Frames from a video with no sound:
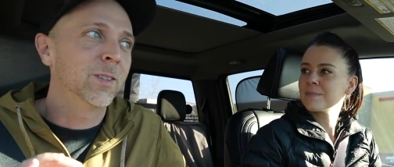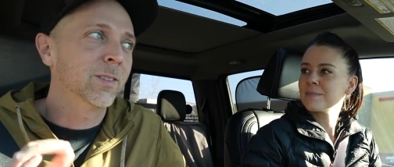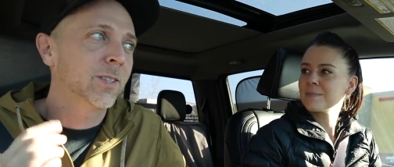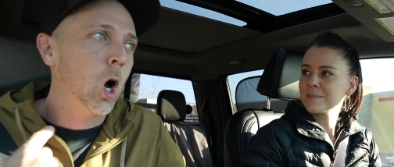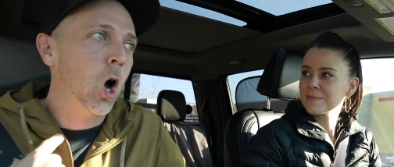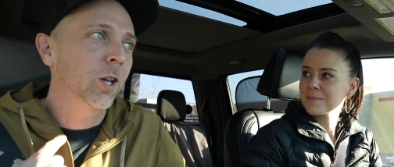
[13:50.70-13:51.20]

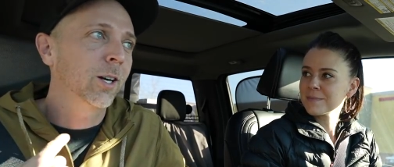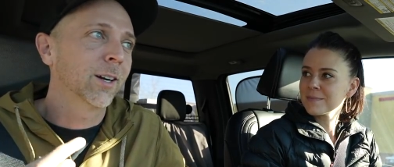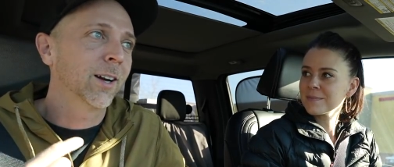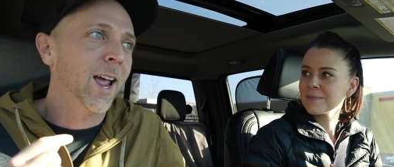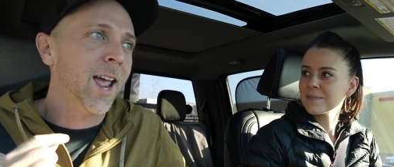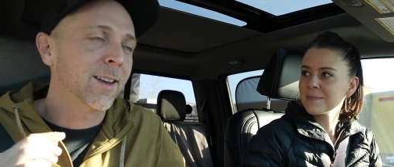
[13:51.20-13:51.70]

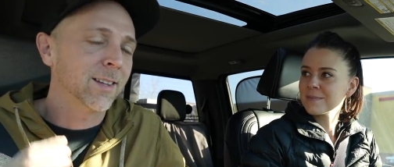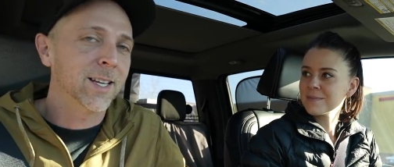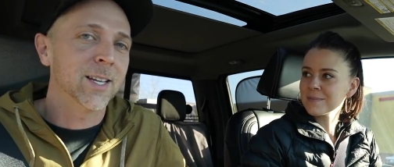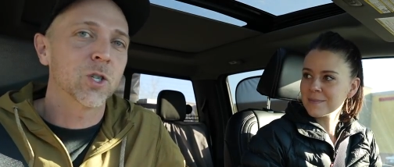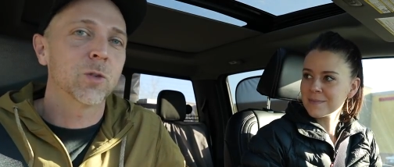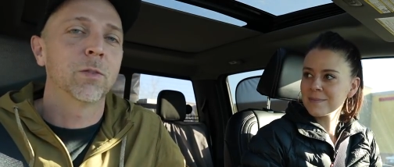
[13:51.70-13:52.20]
Speaker 1: collar and
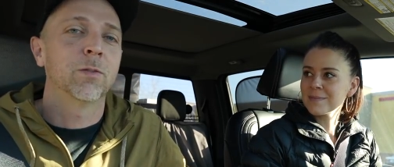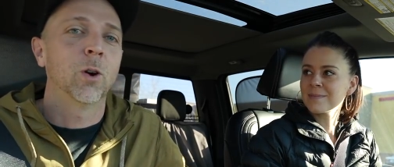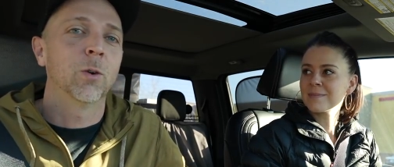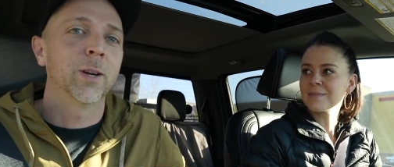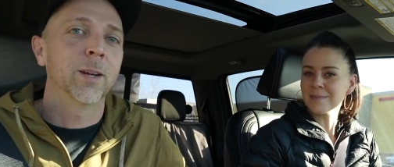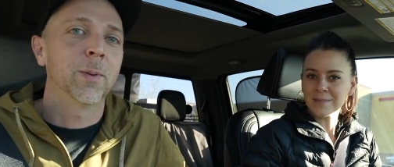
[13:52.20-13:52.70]
leash
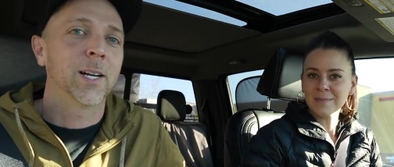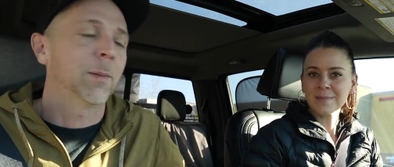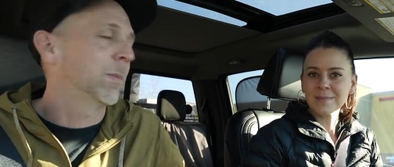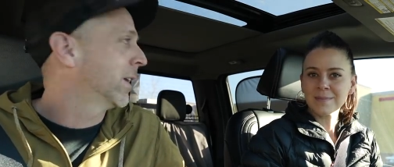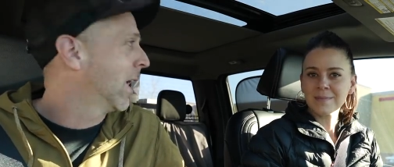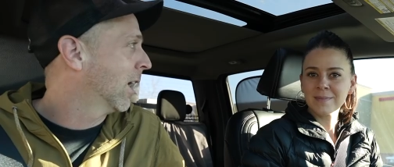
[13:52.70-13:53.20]
before we pick
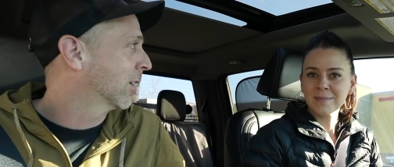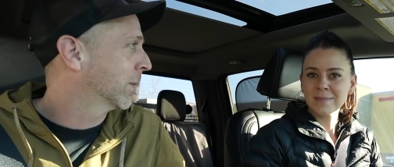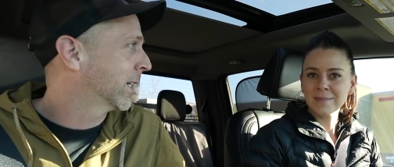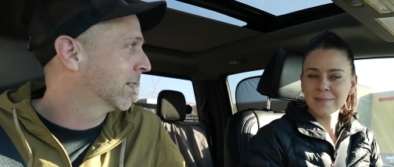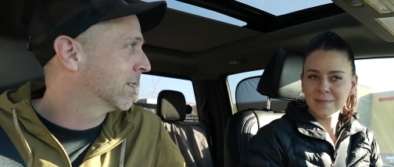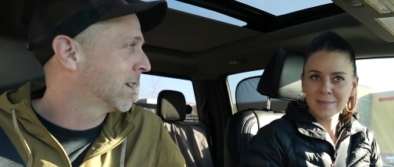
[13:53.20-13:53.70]
up the dog
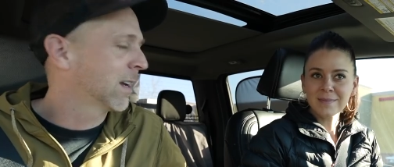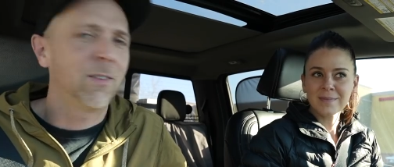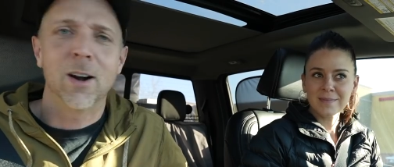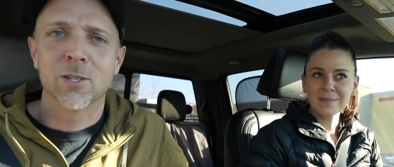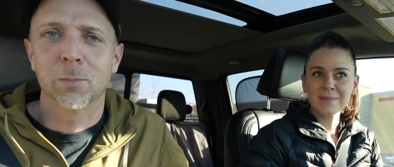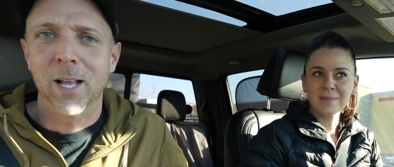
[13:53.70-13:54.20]
because none of
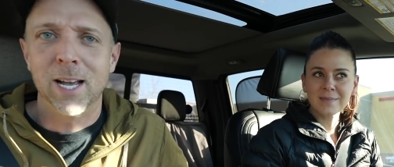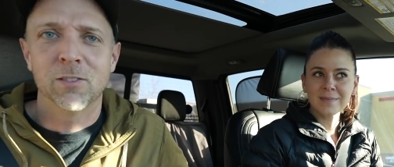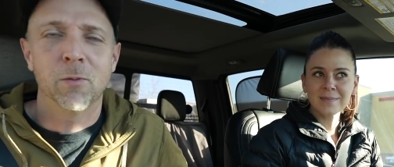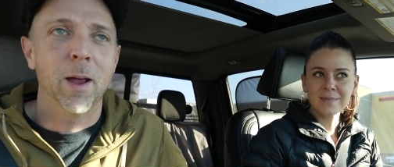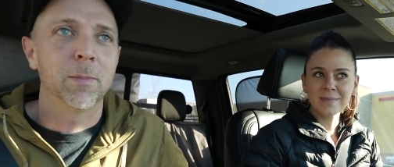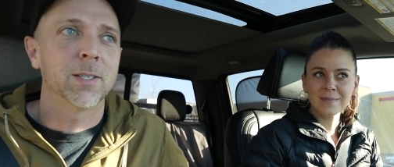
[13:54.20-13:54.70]
our supplies
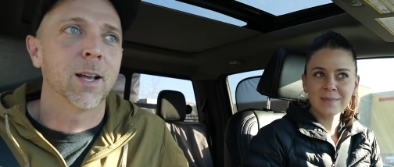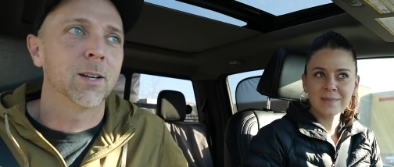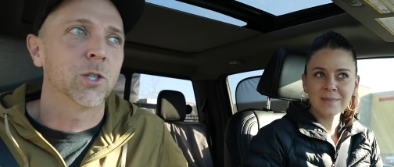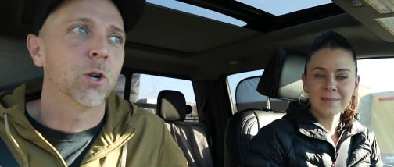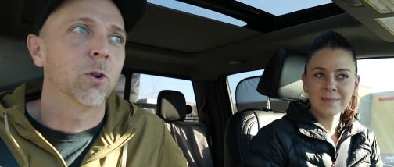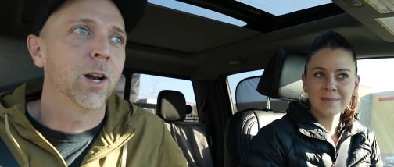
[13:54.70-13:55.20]
from Amazon
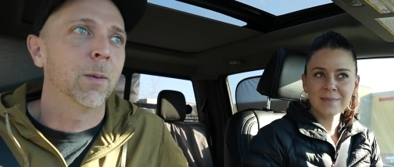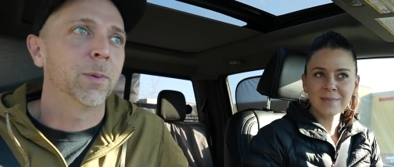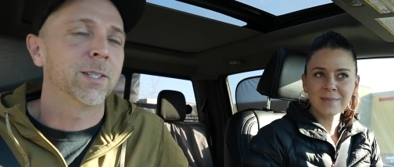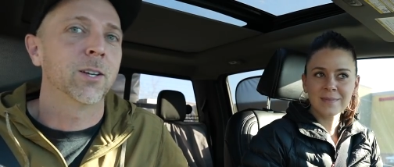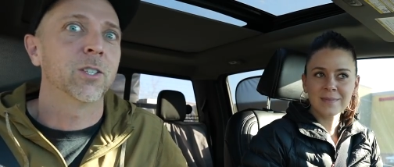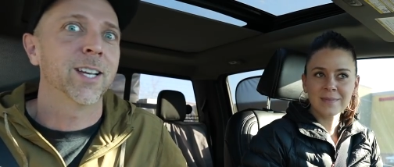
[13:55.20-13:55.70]
are showing up
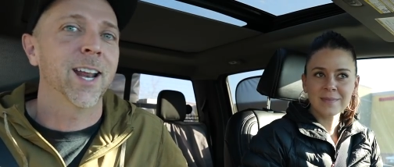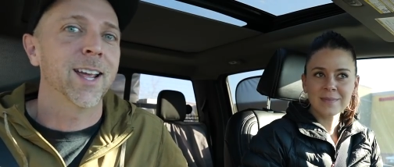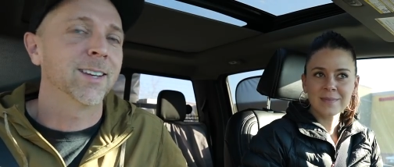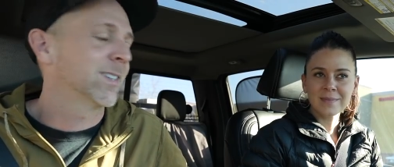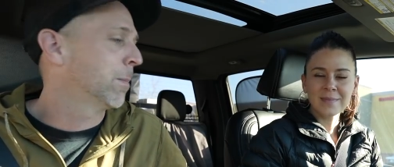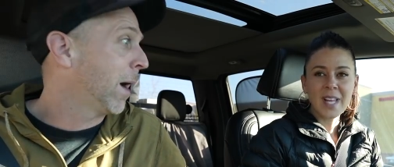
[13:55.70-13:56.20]
until today
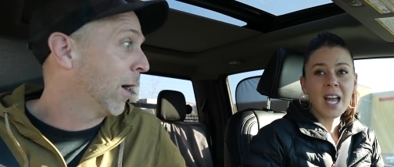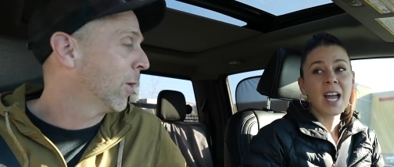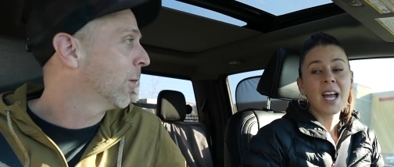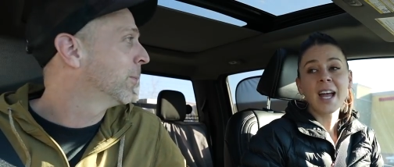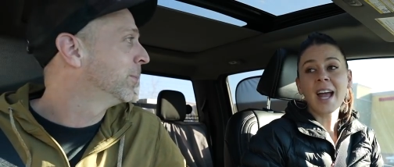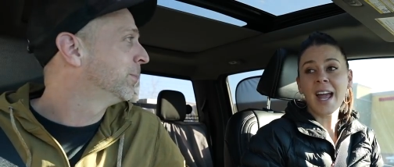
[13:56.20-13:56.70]
and
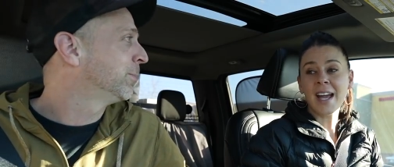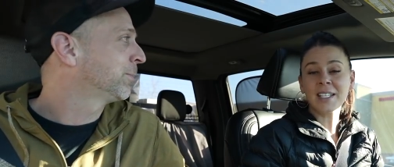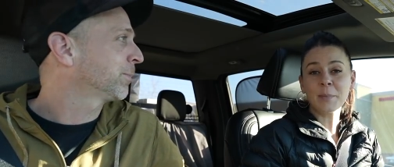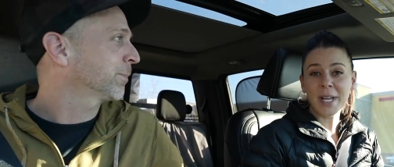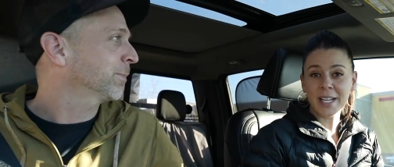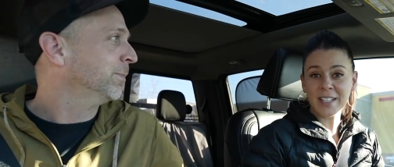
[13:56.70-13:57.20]
tomorrow.
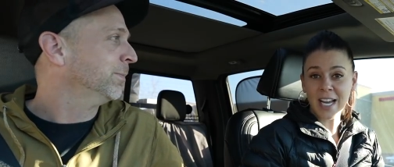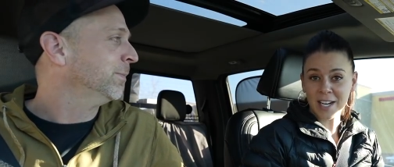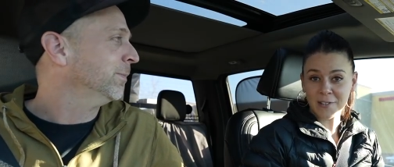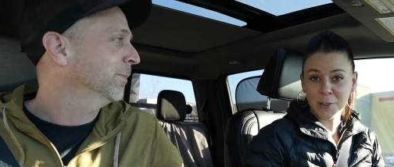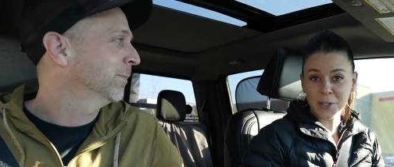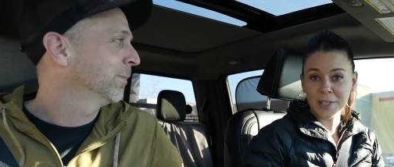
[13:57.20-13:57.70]
Speaker 2: And a bag of
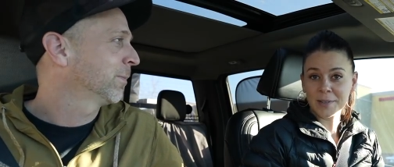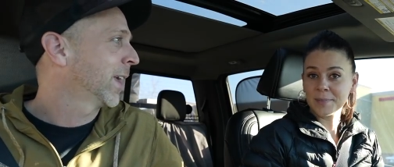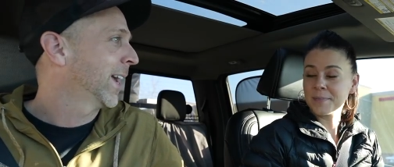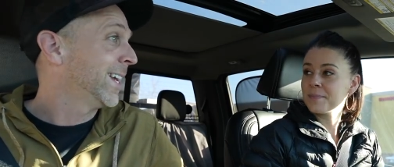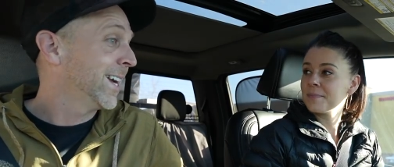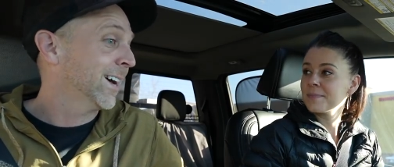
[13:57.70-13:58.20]
dog food.
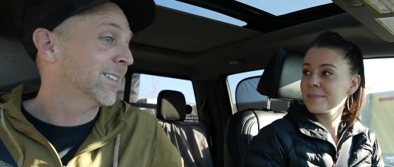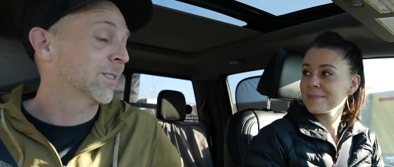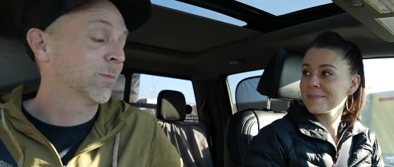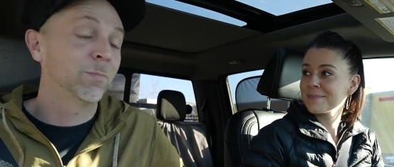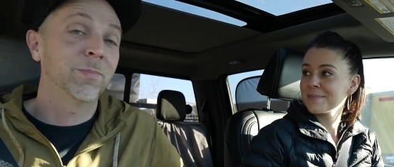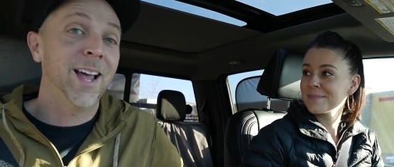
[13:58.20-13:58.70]

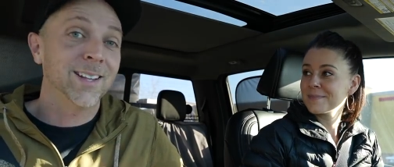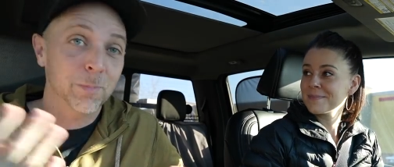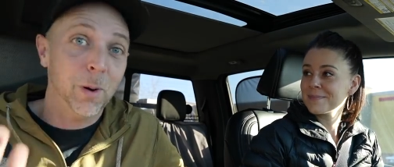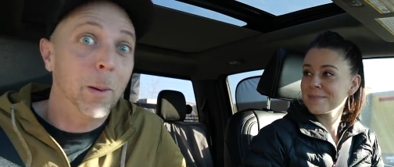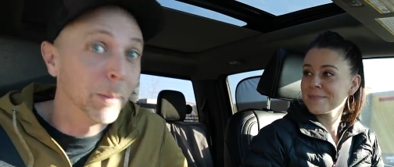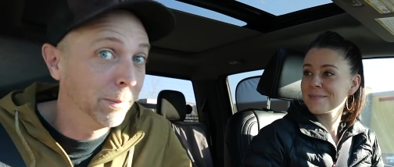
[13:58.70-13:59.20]
Speaker 1: Yes, that's
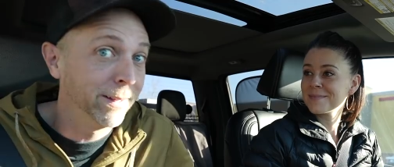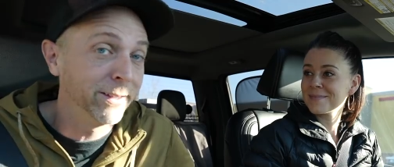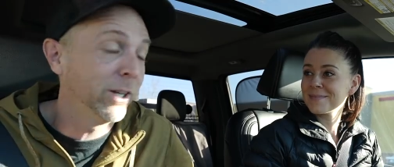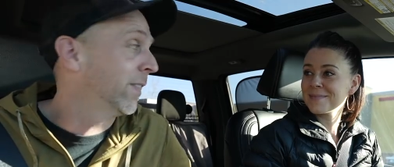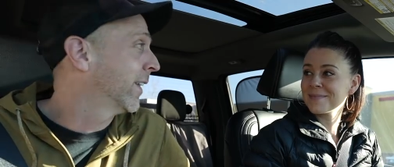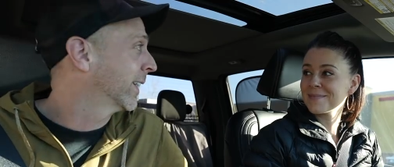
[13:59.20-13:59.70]
probably a
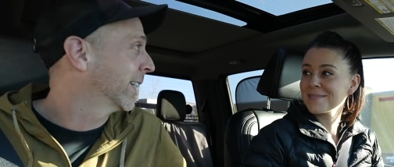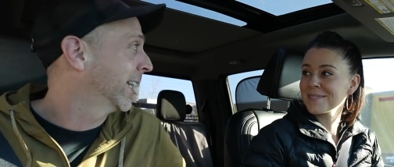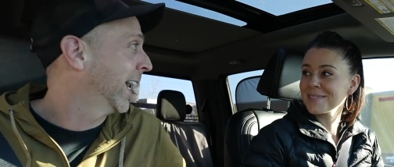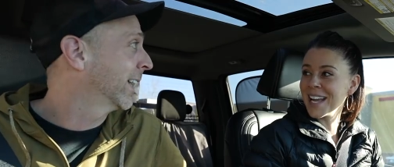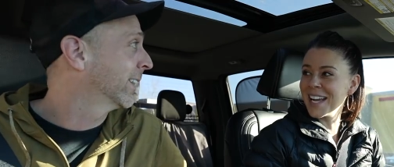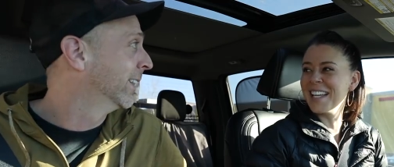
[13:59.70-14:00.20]
good thing to get.